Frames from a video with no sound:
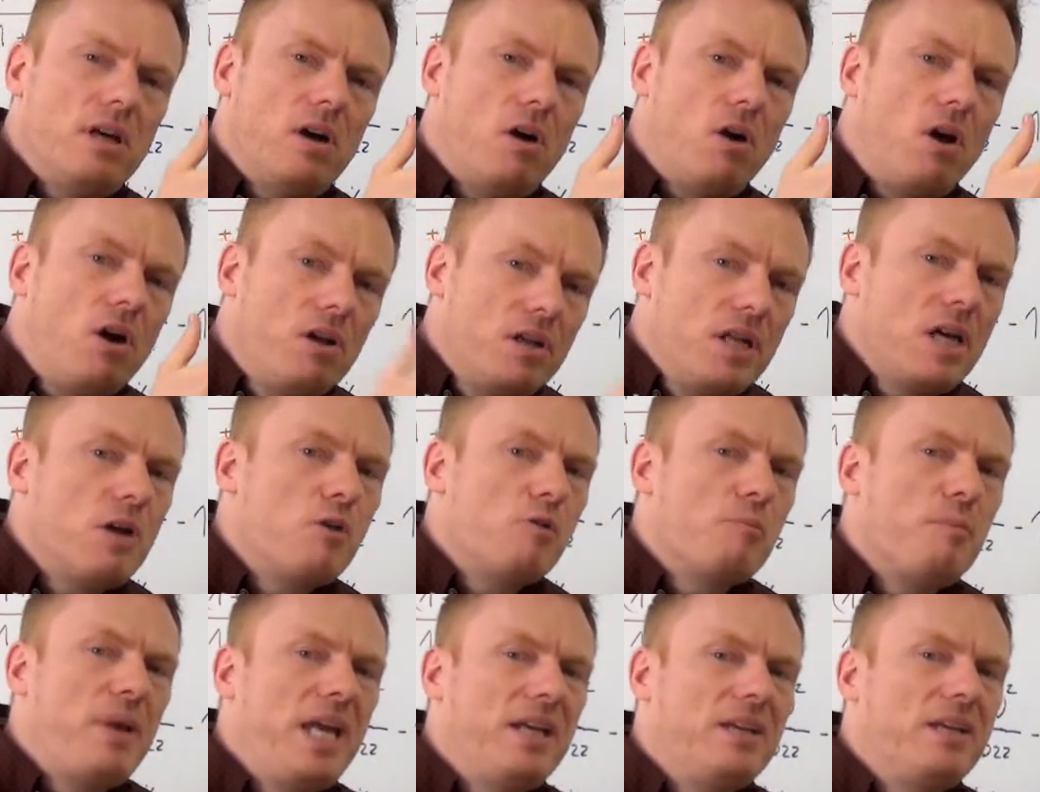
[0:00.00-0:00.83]
on
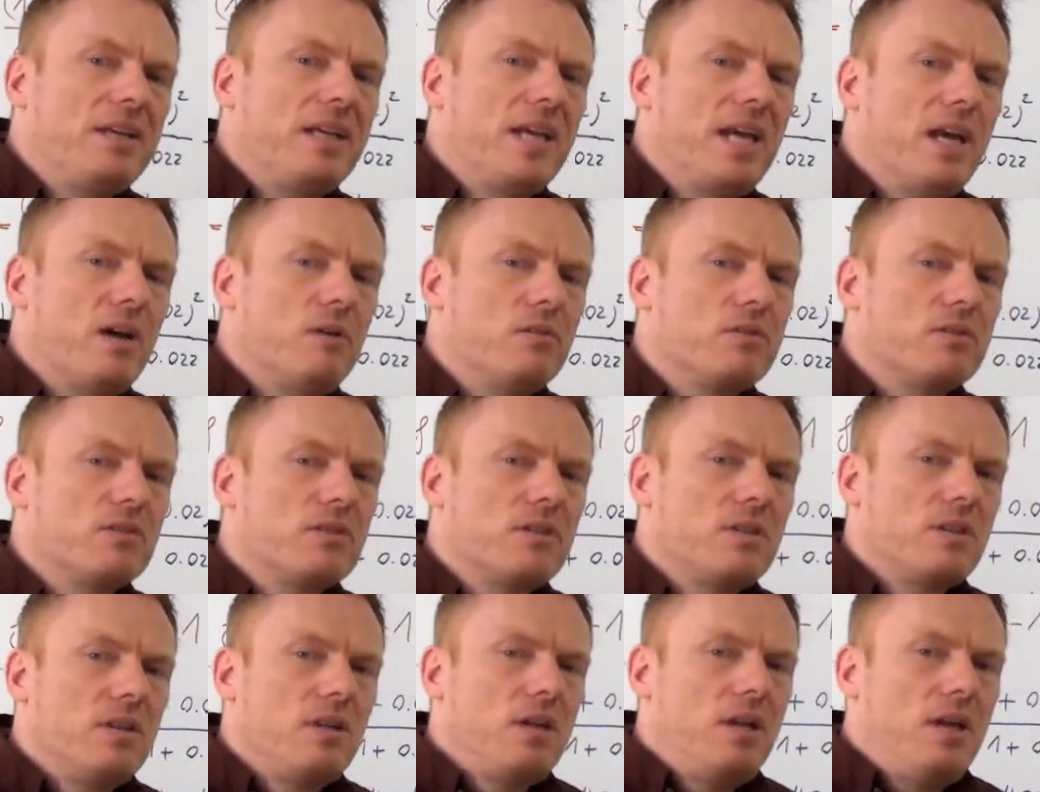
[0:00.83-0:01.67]
our bank account
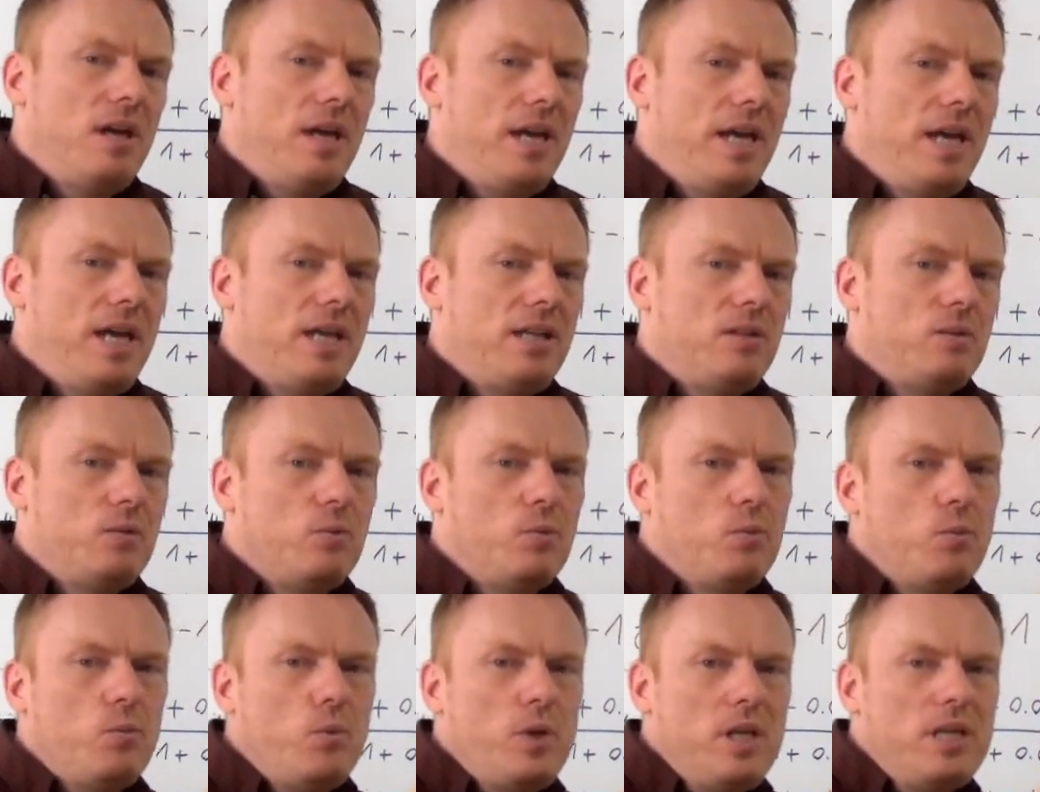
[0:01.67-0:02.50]
and
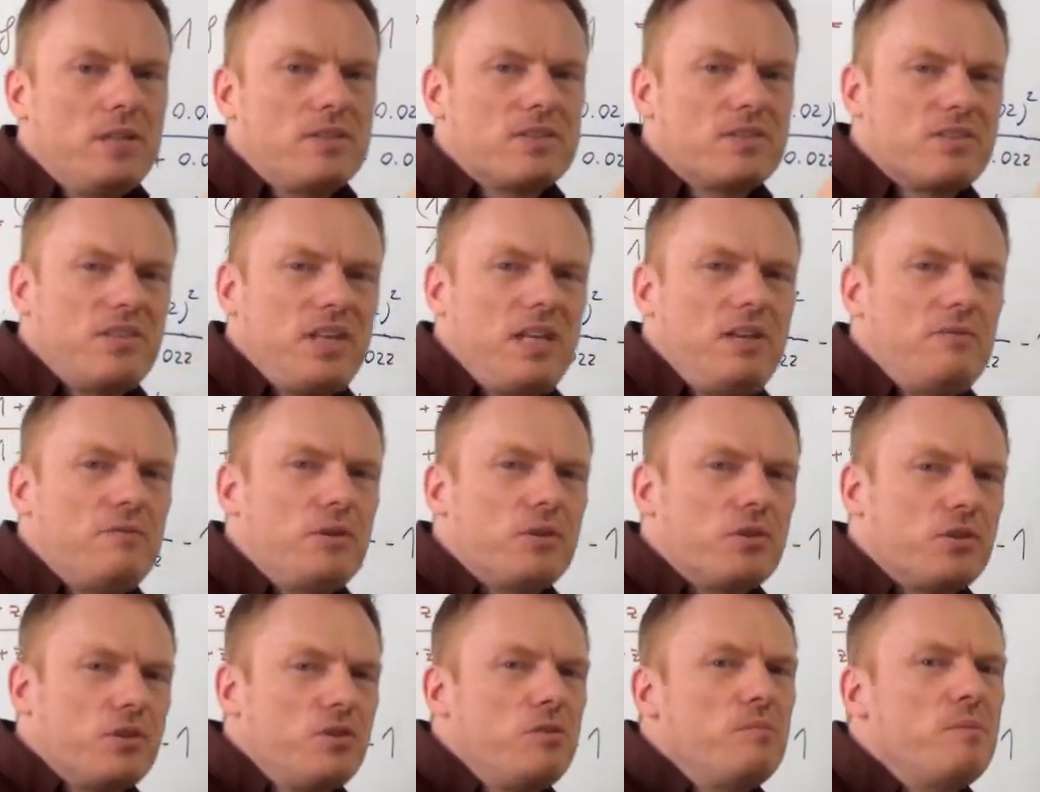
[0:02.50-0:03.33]
we'll see
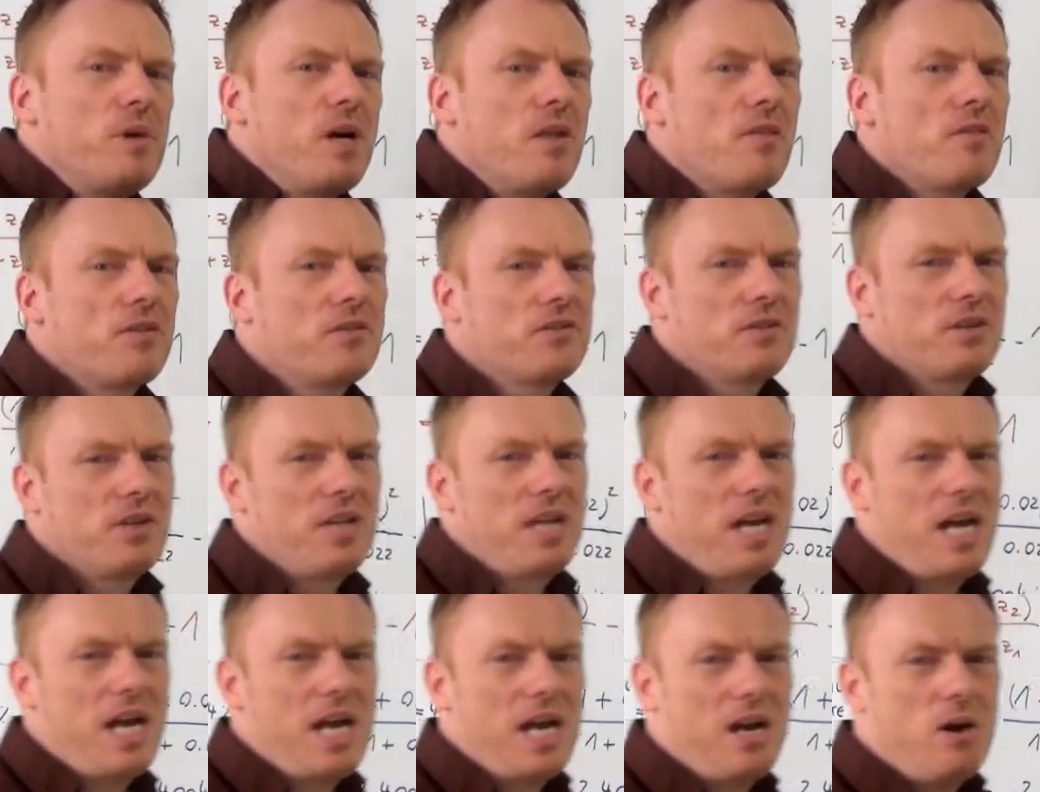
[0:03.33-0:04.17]
for 2 months
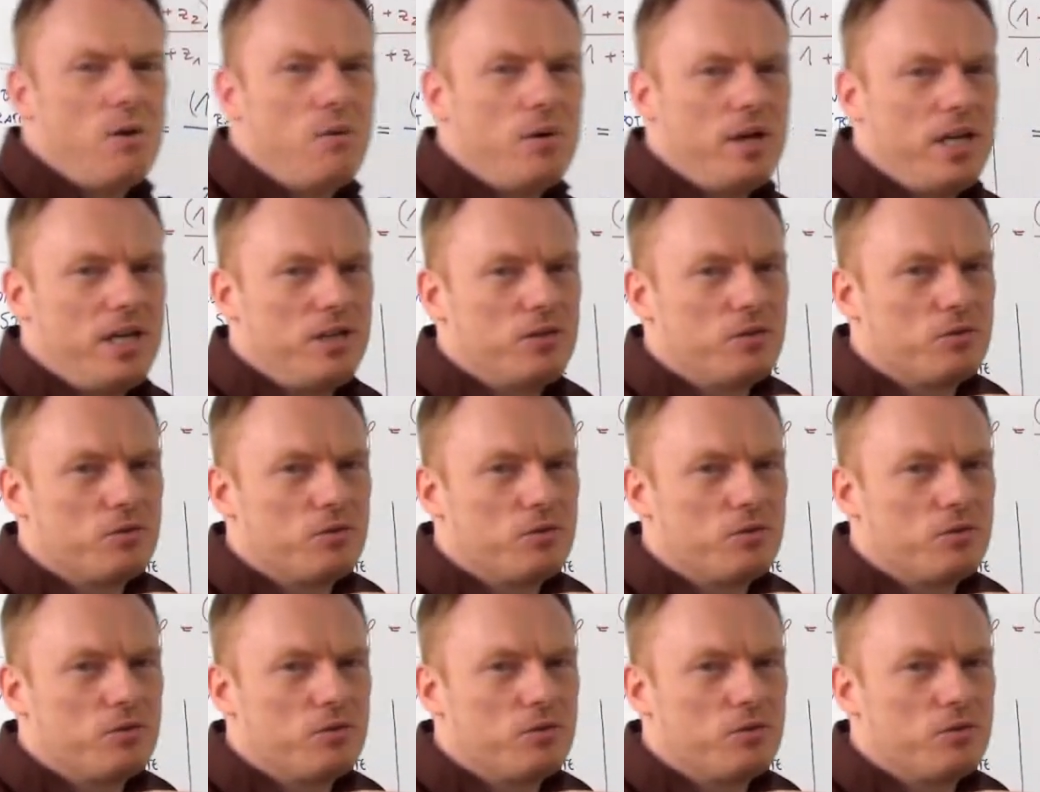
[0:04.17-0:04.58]
how it